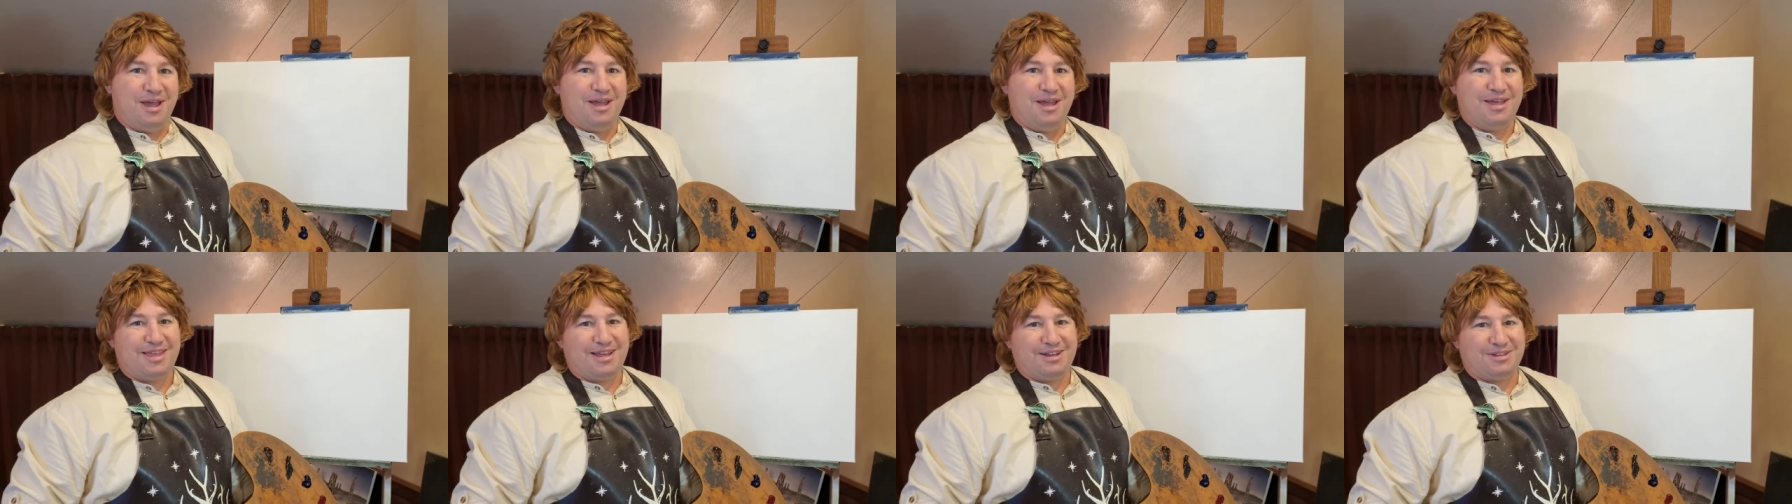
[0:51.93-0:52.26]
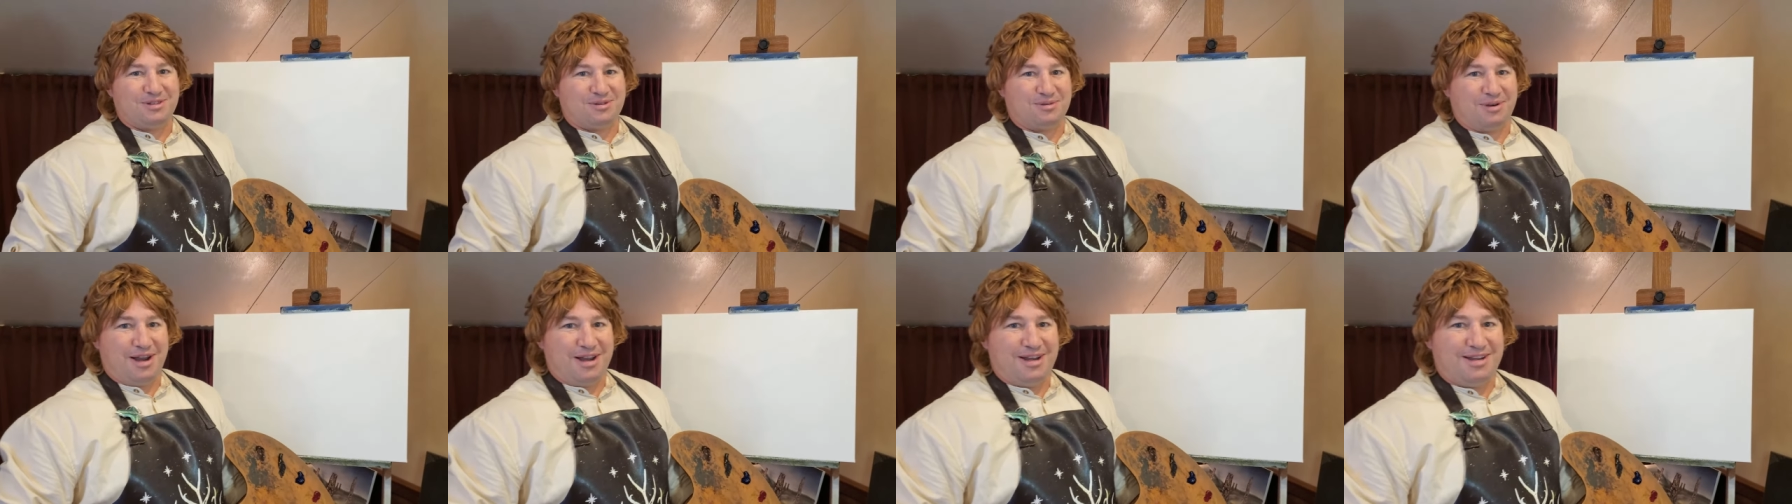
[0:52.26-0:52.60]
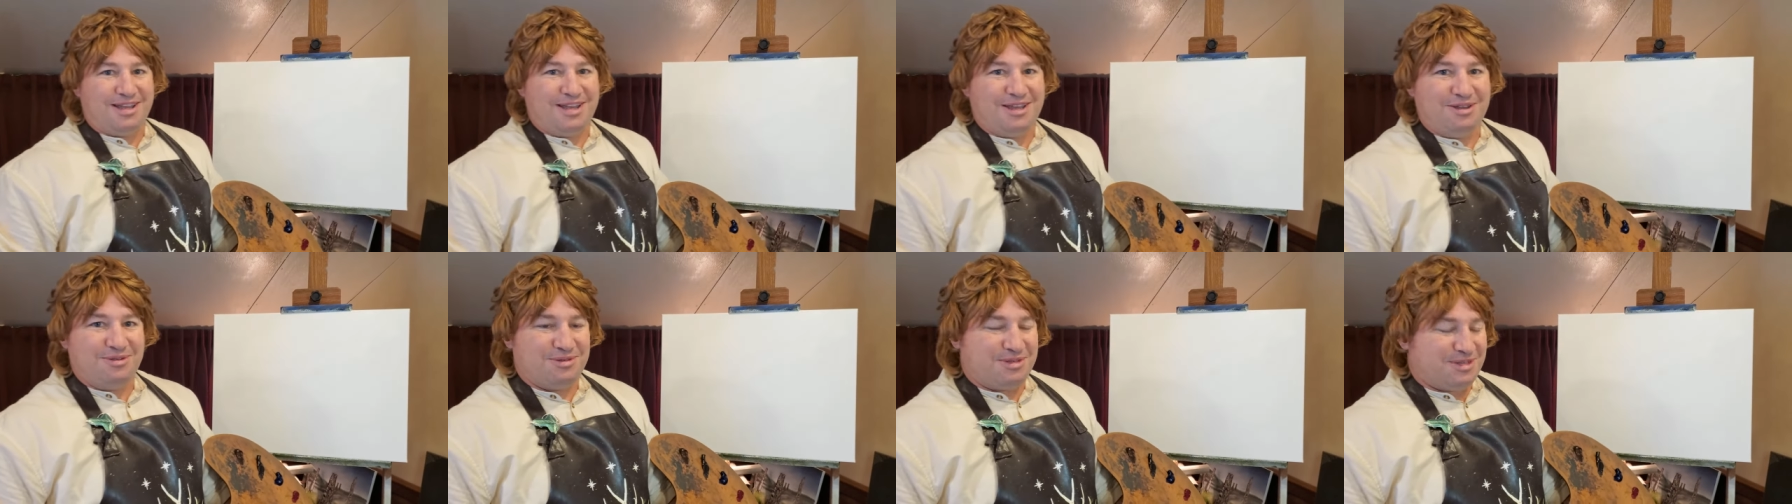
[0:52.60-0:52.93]
That's right,
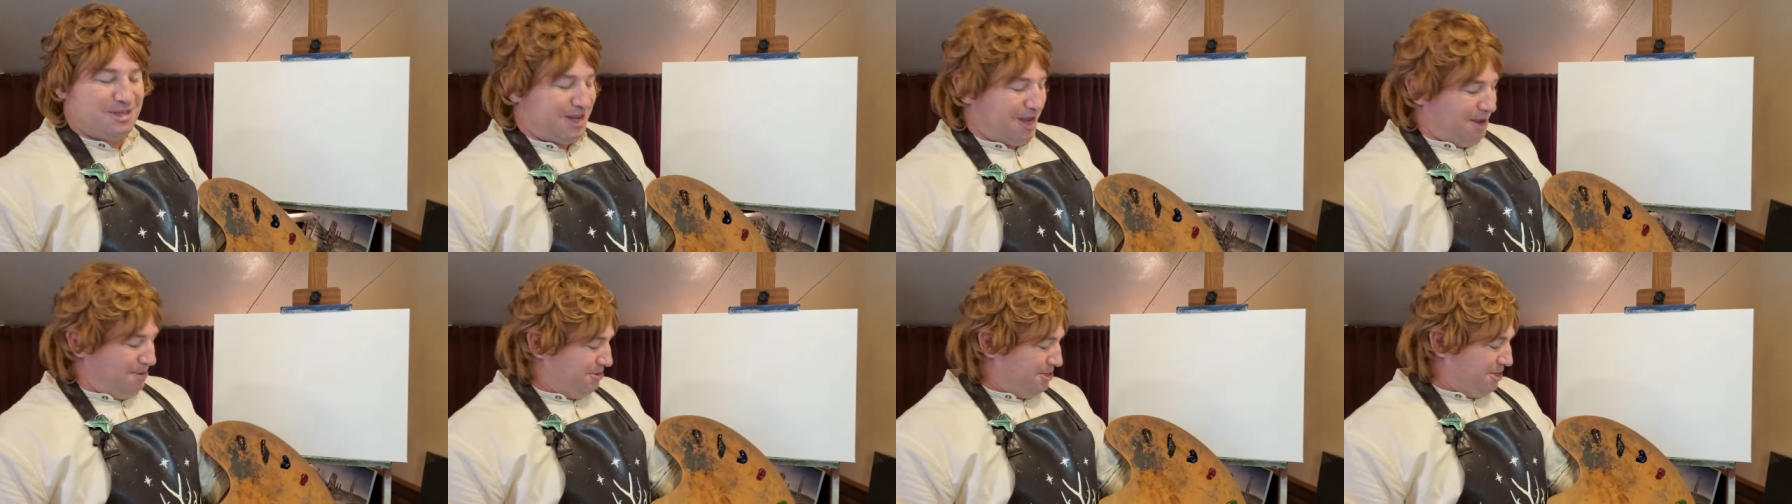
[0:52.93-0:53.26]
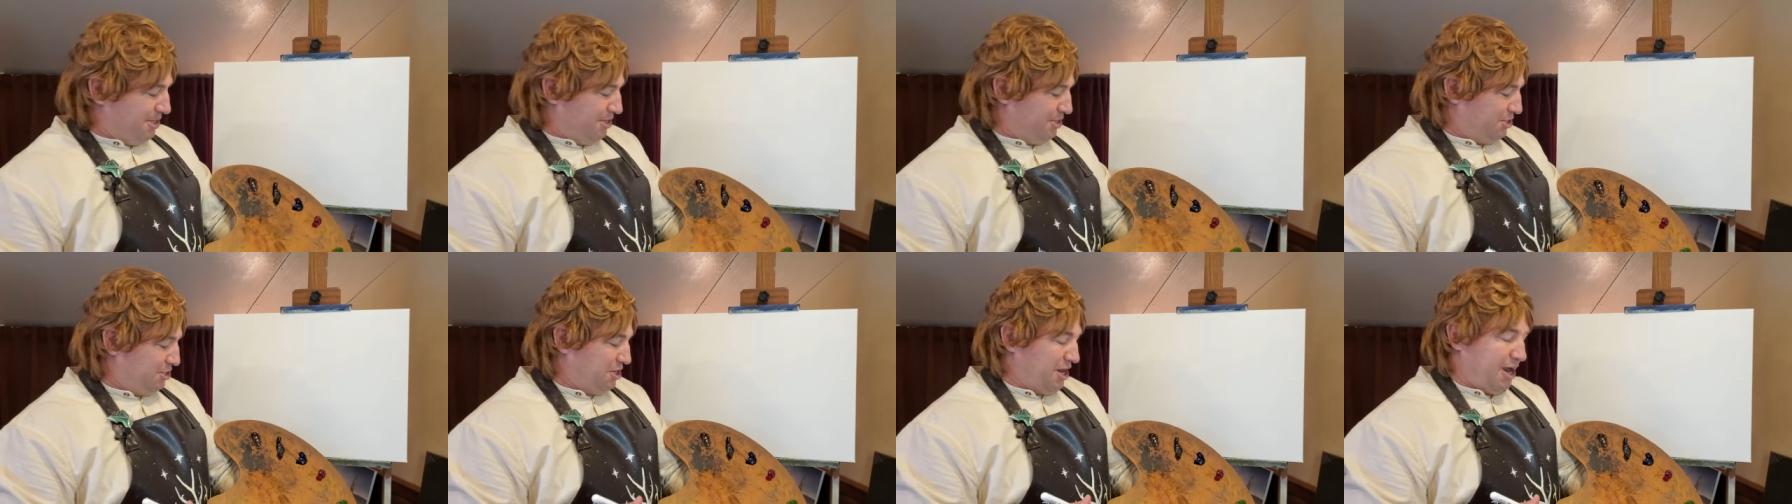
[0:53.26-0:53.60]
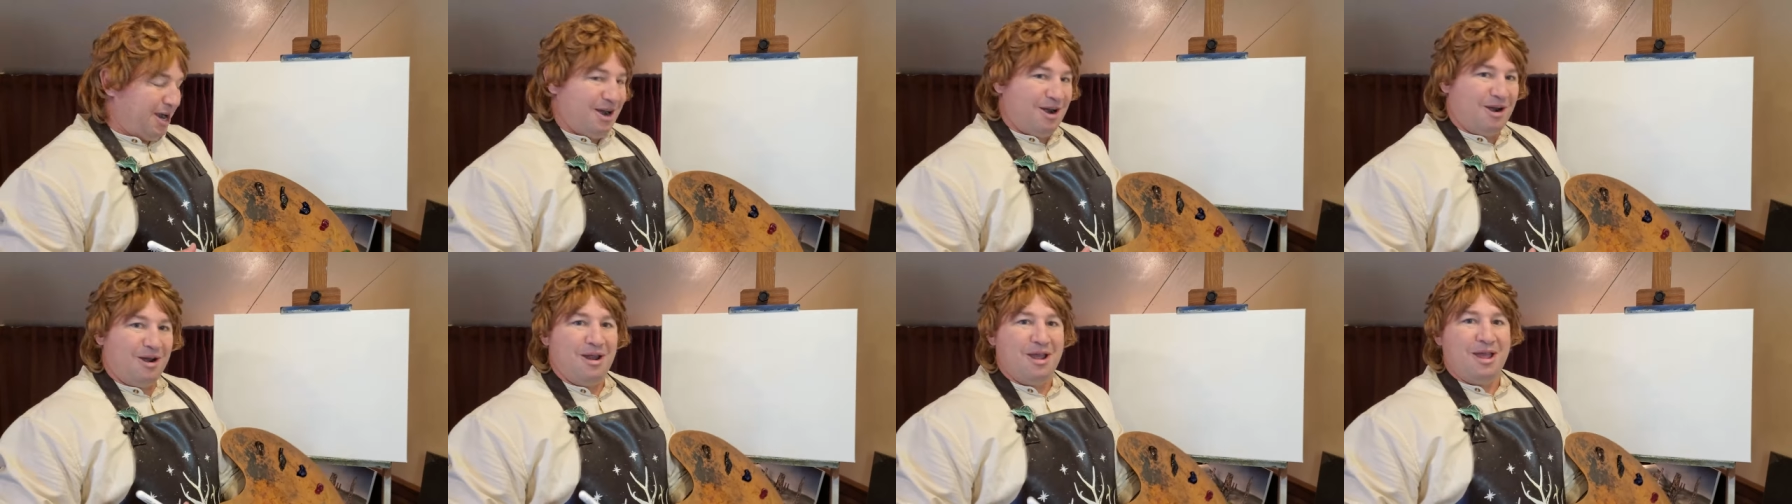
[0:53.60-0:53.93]
he used to come to the
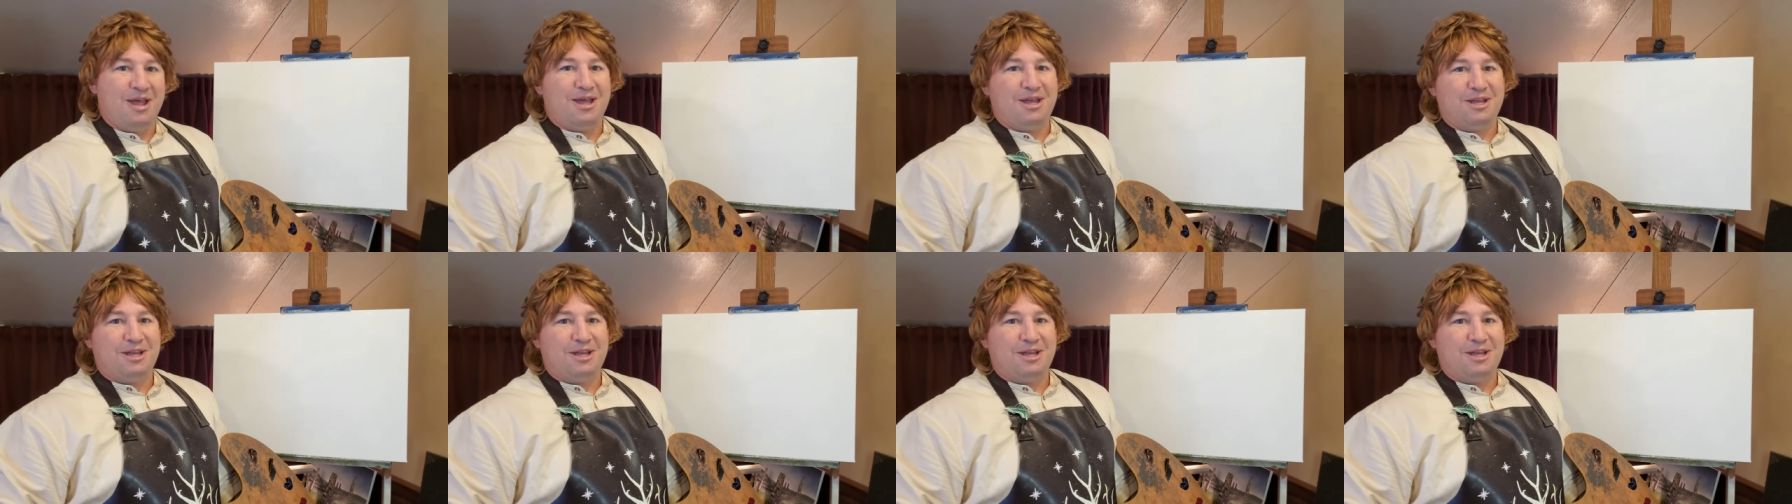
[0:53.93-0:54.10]
Shire